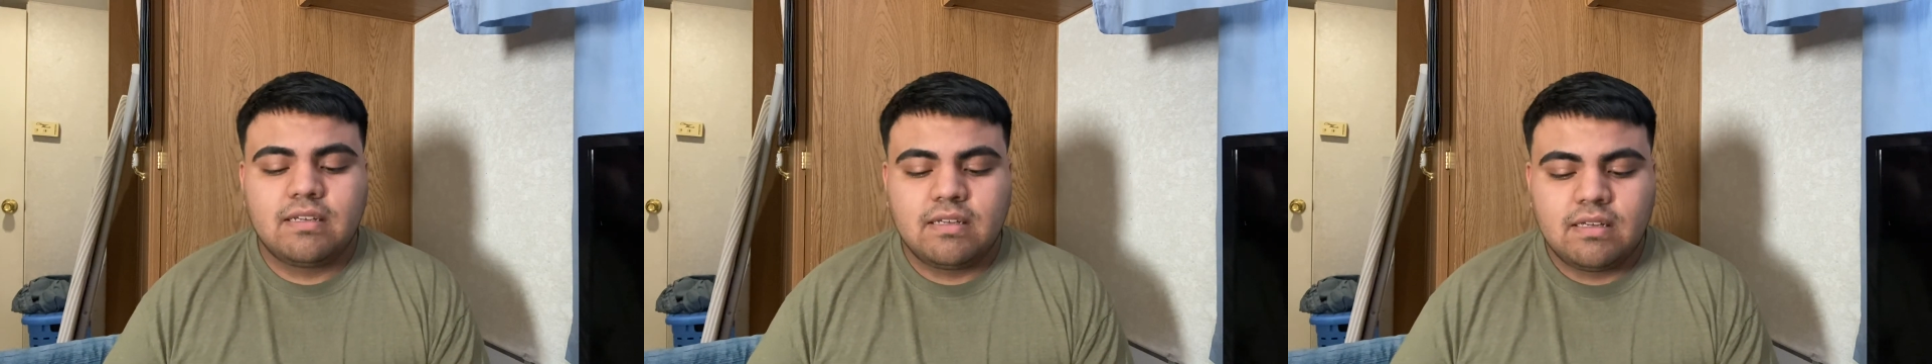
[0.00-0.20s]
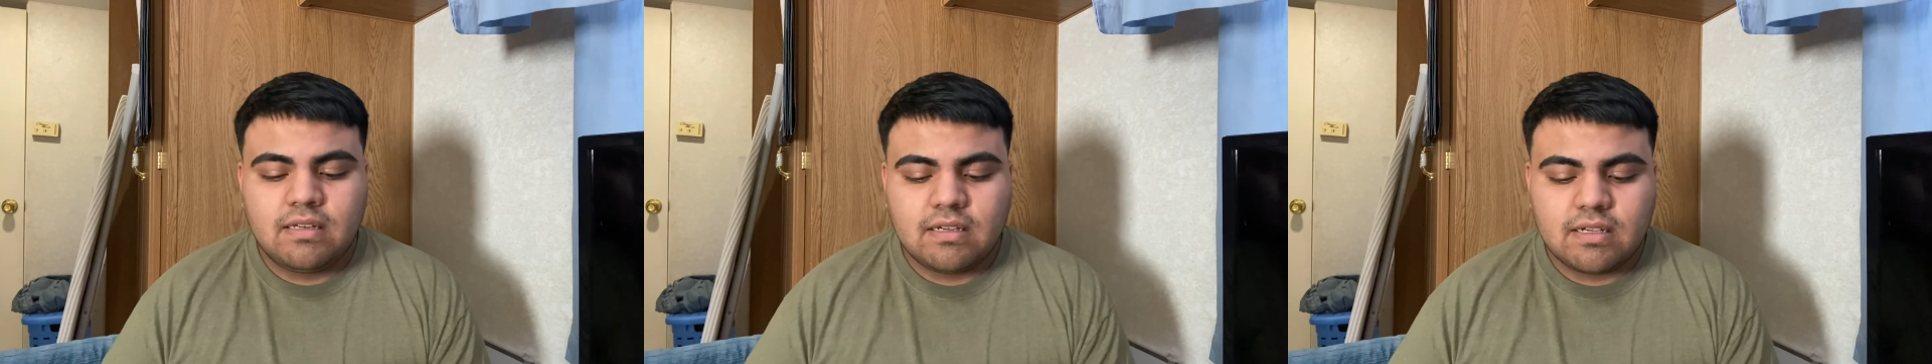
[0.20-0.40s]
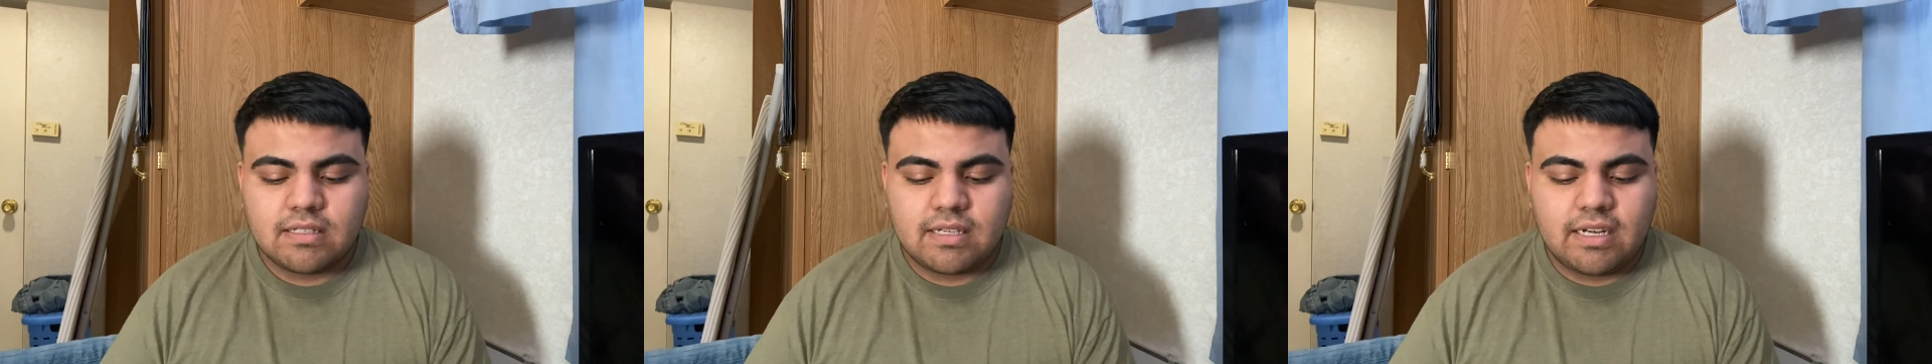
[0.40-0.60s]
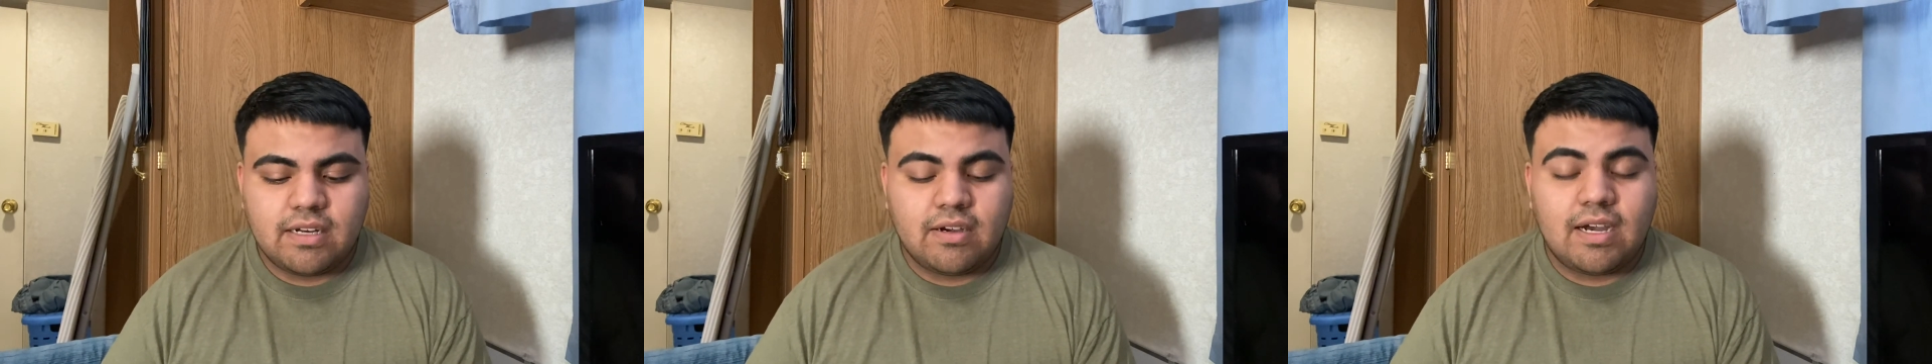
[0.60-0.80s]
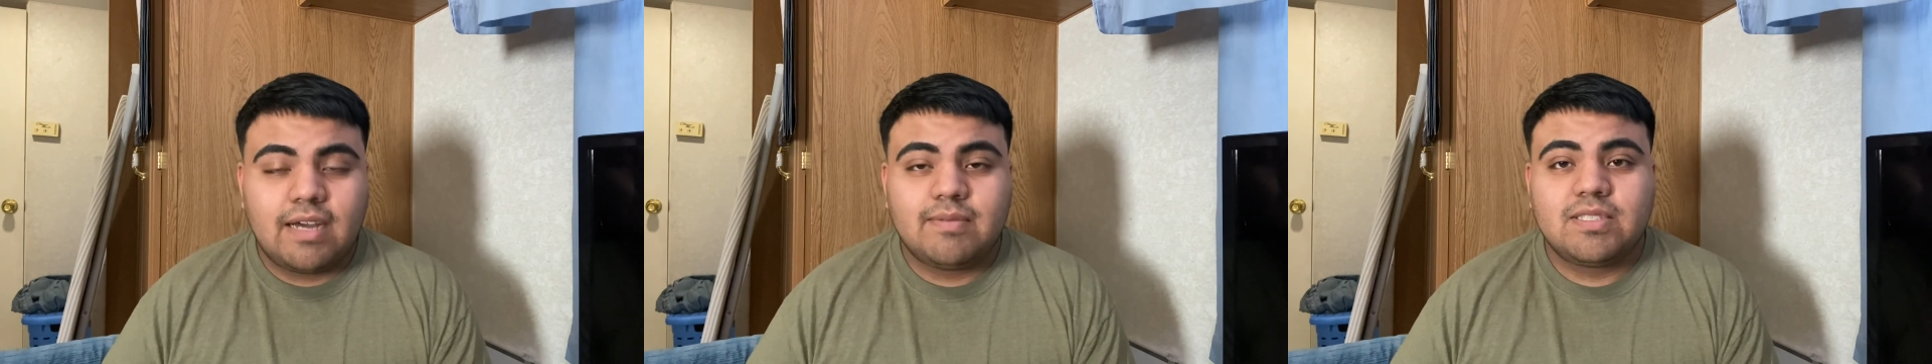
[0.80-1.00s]
because I know
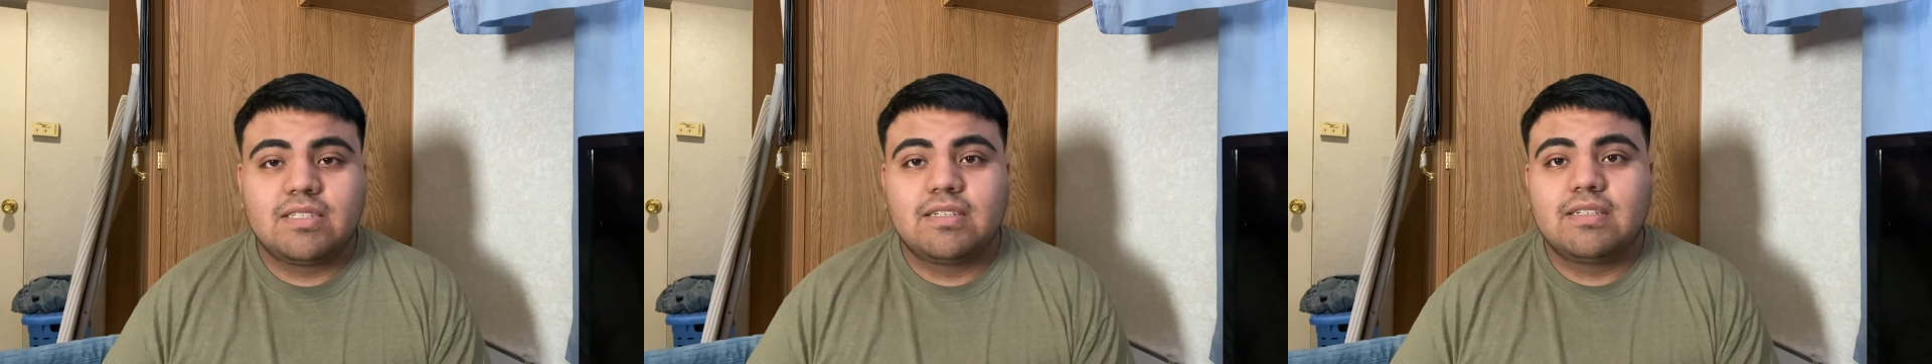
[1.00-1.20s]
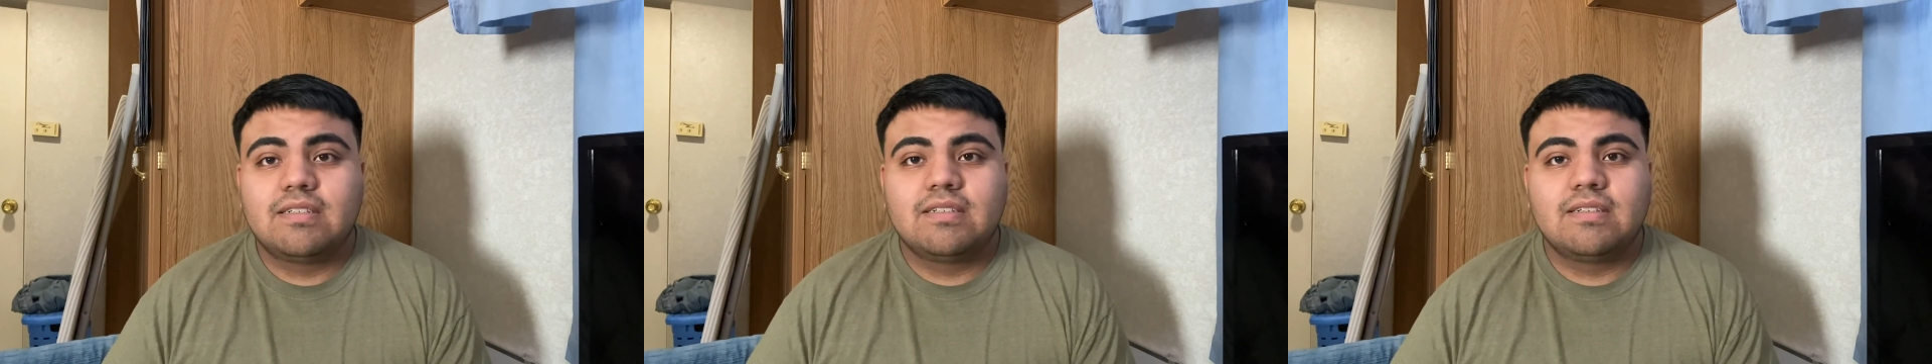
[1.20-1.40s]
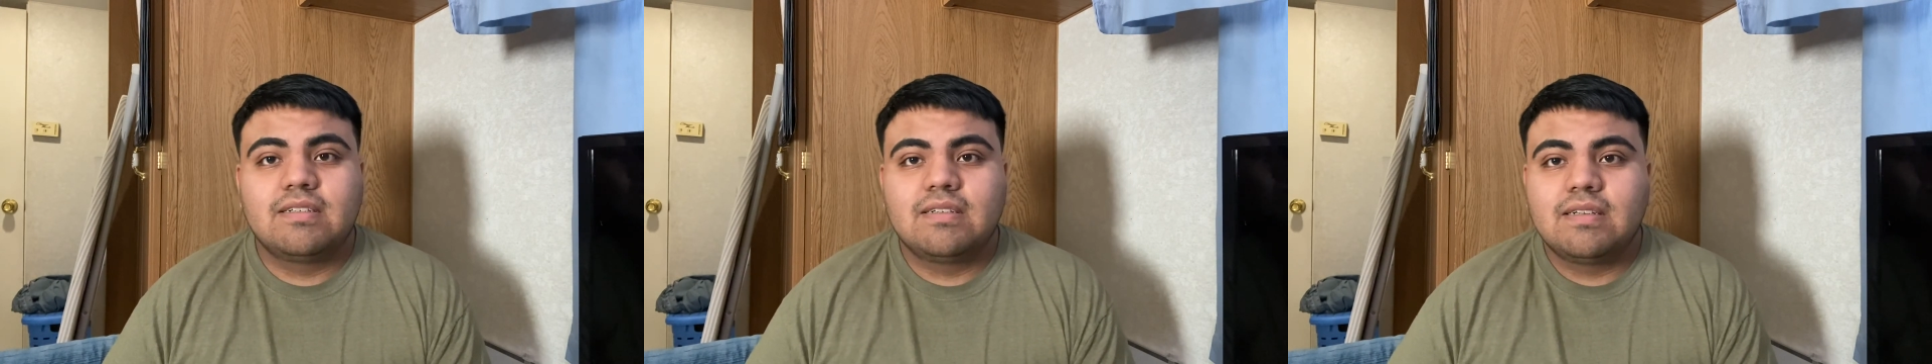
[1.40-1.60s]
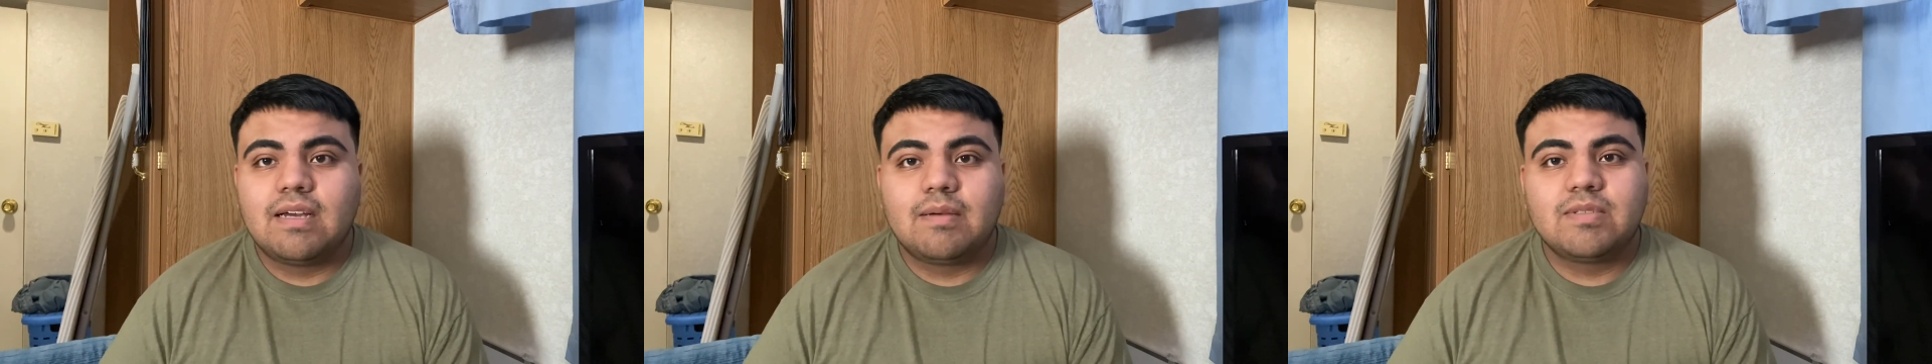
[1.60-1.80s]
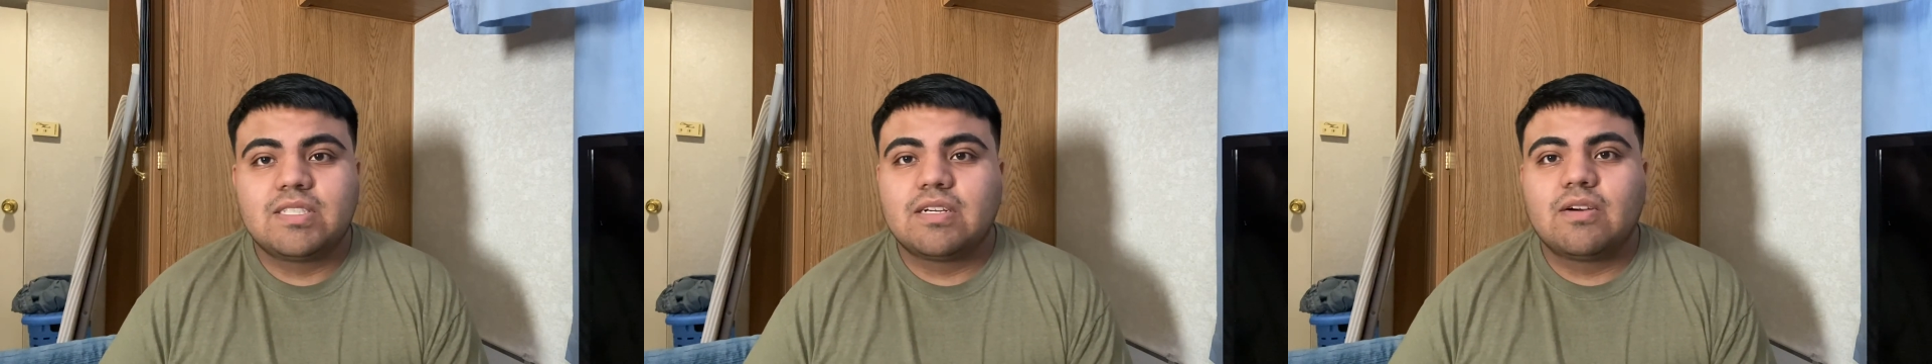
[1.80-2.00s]
I'm sure
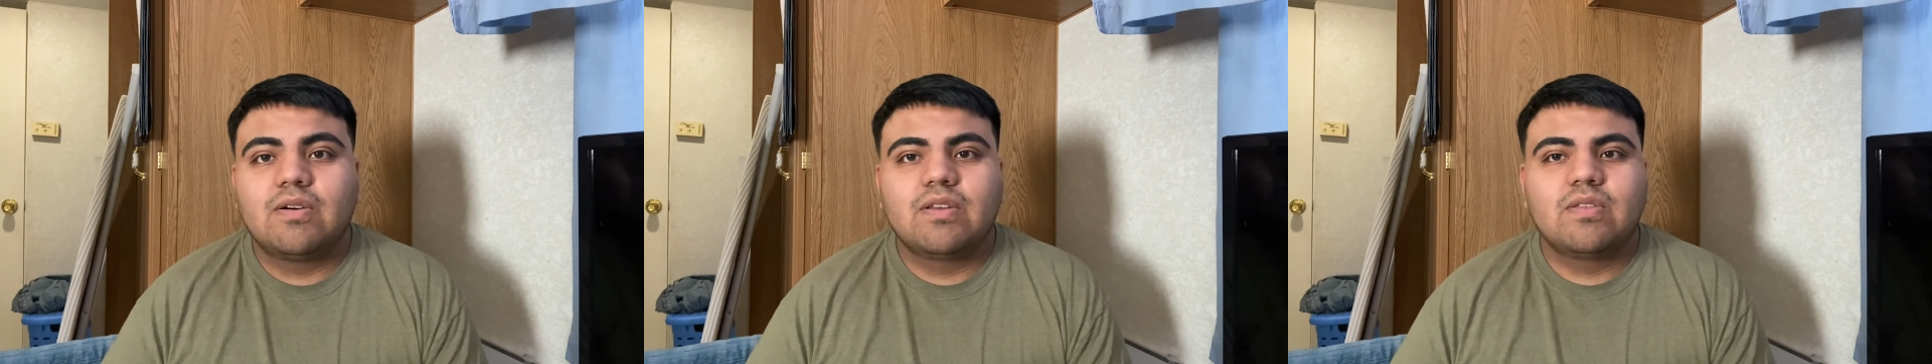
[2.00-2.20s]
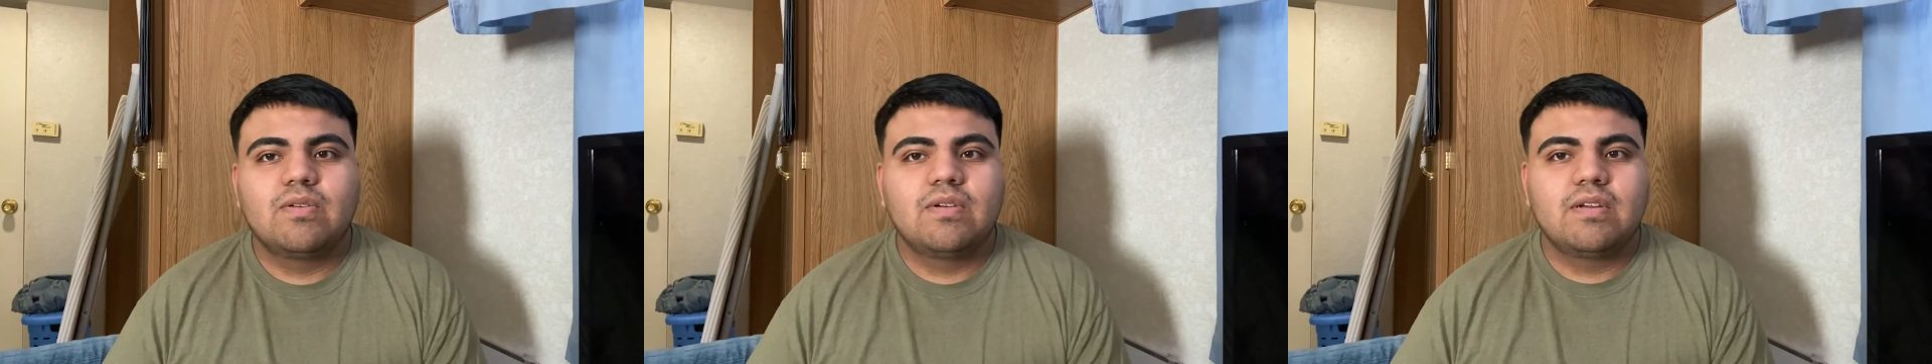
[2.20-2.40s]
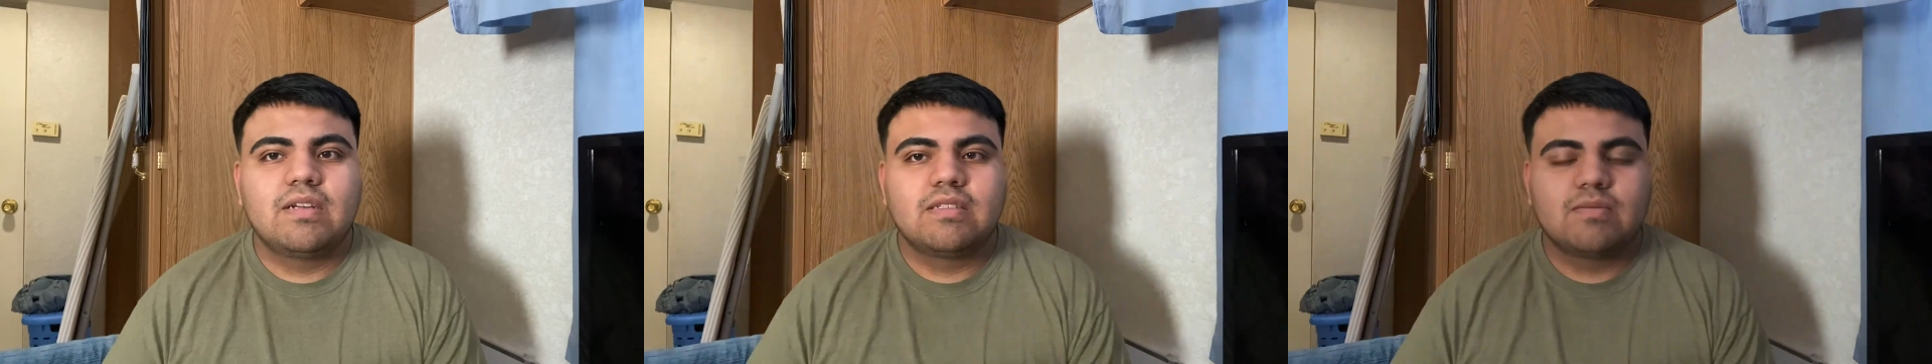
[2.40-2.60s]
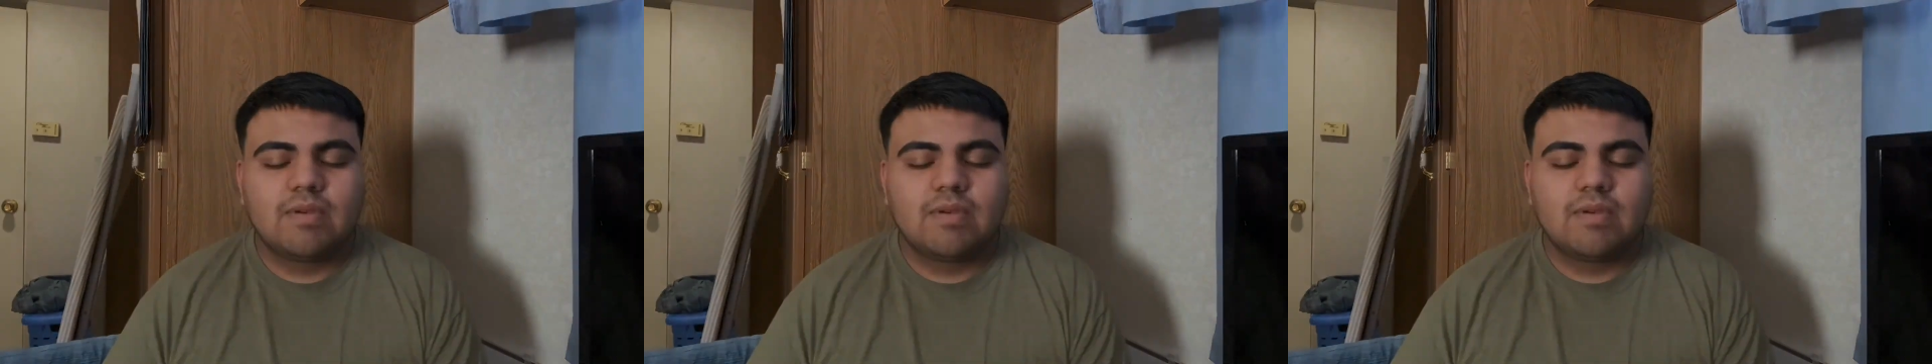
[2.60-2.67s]
going through it as well.